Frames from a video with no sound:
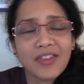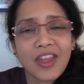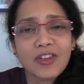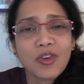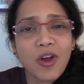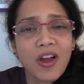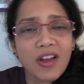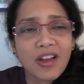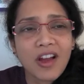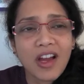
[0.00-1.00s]
they
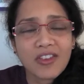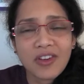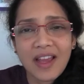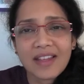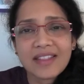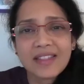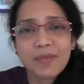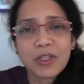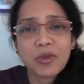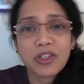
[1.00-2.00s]
draw a
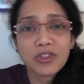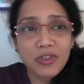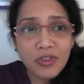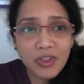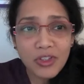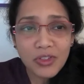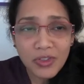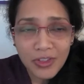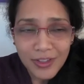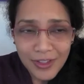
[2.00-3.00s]
contrast between
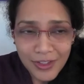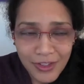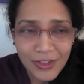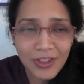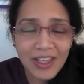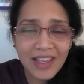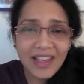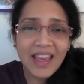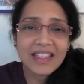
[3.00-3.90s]
Shunryu Suzuki